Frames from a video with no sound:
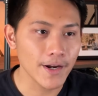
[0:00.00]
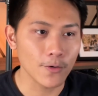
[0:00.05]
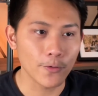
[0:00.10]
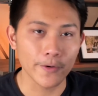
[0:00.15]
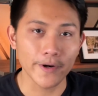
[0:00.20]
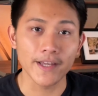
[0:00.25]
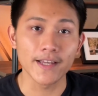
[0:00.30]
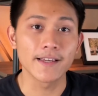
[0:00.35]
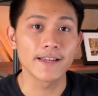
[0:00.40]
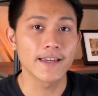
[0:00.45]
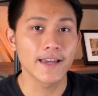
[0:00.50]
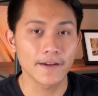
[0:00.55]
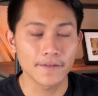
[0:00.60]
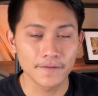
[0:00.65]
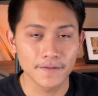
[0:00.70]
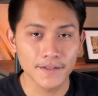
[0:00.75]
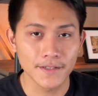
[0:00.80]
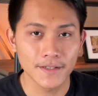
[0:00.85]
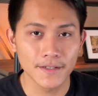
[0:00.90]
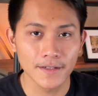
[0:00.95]
or a
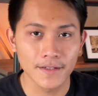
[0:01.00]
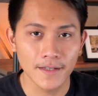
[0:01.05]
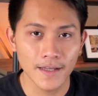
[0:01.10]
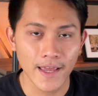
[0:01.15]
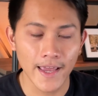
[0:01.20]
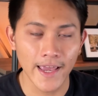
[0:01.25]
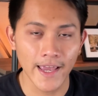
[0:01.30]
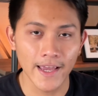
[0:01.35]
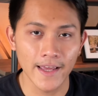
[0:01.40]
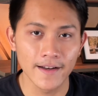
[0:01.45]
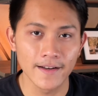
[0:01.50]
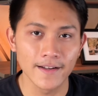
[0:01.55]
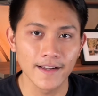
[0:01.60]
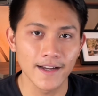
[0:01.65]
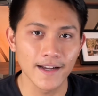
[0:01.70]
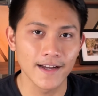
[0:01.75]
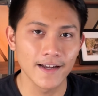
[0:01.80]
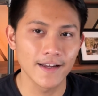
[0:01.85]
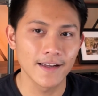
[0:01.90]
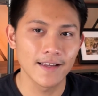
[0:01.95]
gift. And,
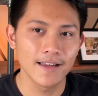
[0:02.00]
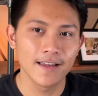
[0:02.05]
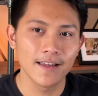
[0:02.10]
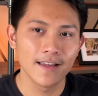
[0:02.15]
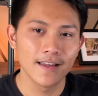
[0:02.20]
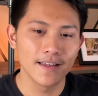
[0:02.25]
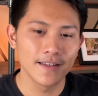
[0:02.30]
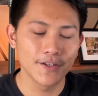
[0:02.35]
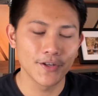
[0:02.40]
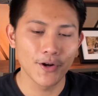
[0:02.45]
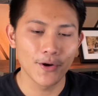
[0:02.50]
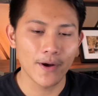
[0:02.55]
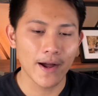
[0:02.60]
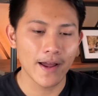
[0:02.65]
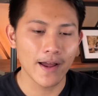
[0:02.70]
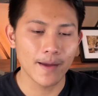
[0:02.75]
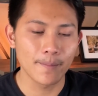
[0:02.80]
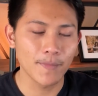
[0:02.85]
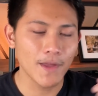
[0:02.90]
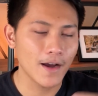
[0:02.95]

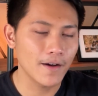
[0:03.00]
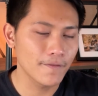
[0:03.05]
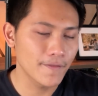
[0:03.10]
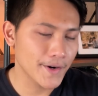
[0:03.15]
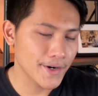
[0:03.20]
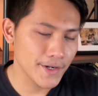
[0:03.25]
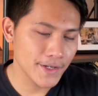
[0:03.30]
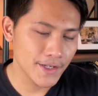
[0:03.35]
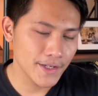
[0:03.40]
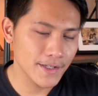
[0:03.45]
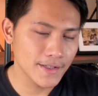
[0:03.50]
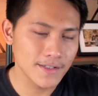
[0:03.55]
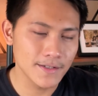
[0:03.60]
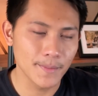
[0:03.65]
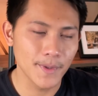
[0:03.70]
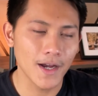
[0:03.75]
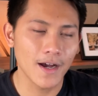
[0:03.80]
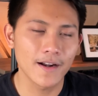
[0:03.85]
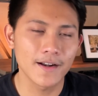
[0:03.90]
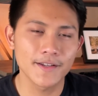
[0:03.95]
I'm not very good, to
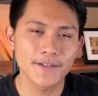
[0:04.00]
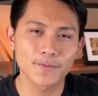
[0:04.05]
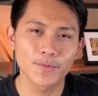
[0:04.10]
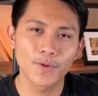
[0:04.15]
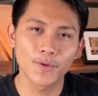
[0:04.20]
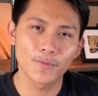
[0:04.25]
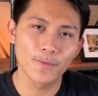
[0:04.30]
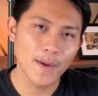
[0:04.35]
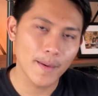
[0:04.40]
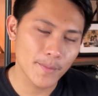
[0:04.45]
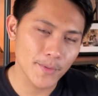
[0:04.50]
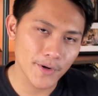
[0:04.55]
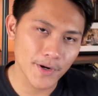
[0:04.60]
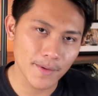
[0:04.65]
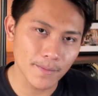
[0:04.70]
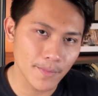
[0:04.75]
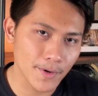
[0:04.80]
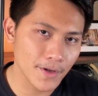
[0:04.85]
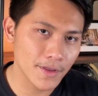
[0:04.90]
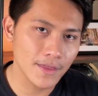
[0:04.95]
be honest, with
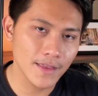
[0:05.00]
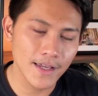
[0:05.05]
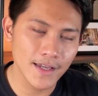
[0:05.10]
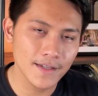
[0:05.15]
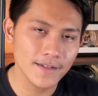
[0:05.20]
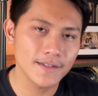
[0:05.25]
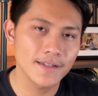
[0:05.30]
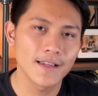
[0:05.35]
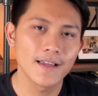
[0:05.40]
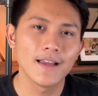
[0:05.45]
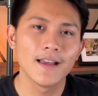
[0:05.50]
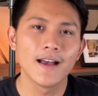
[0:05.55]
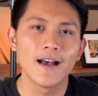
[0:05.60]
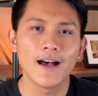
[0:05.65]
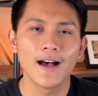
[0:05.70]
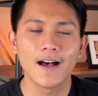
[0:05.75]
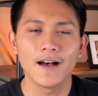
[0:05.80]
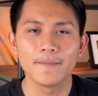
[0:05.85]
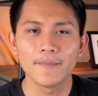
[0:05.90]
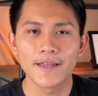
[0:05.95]
remembering birthdays.
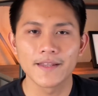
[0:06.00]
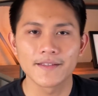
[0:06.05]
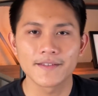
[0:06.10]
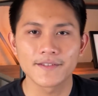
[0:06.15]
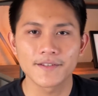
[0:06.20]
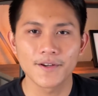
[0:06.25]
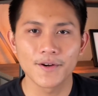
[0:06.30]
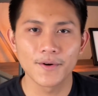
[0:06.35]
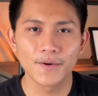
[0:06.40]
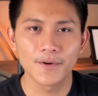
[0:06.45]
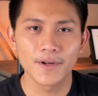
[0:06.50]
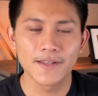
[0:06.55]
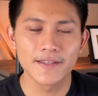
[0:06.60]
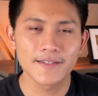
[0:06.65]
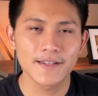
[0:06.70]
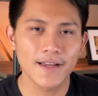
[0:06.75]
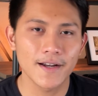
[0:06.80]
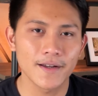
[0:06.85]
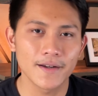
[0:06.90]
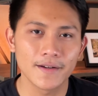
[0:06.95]
And so
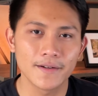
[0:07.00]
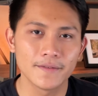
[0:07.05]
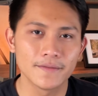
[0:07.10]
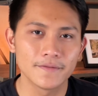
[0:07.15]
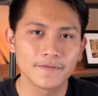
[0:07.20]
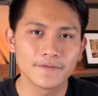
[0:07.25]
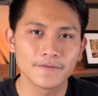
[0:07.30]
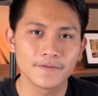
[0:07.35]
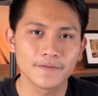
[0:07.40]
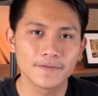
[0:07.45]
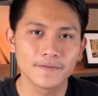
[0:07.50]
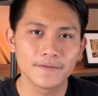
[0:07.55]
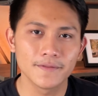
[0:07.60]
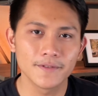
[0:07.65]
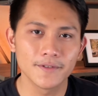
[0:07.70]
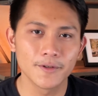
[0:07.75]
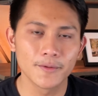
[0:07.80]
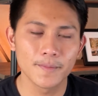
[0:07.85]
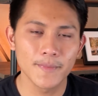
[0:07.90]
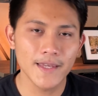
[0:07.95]
instead of,
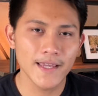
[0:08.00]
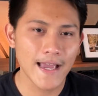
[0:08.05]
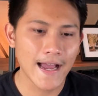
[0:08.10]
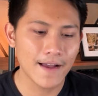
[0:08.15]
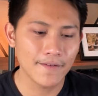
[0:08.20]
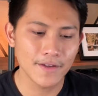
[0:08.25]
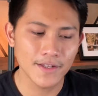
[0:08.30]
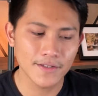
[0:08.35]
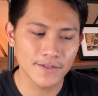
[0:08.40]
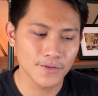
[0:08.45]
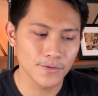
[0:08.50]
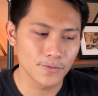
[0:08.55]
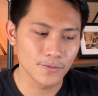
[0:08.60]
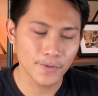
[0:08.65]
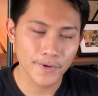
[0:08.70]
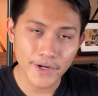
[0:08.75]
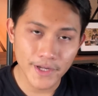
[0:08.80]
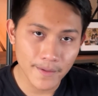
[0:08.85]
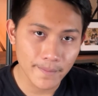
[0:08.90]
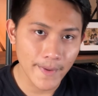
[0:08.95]
me having to
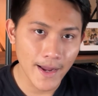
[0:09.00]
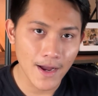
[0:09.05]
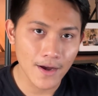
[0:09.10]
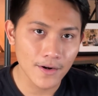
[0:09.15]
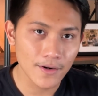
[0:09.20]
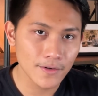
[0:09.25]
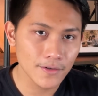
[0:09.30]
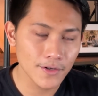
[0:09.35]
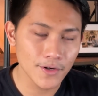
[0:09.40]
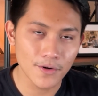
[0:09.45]
worry about,